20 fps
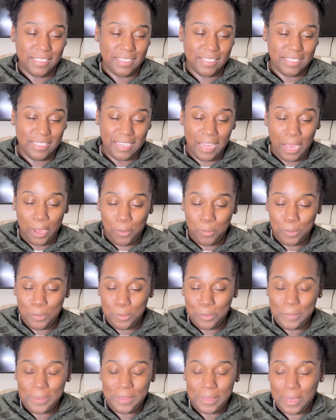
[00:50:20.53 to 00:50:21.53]
now we'll
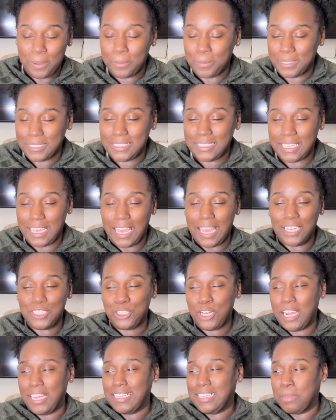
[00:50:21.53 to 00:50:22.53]
be able to say I
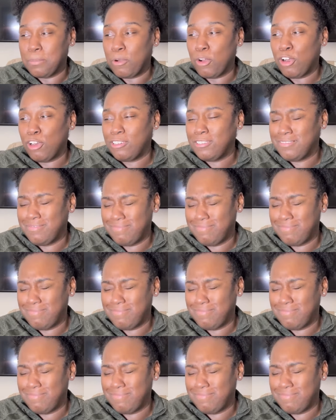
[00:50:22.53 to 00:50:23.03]
tried them all.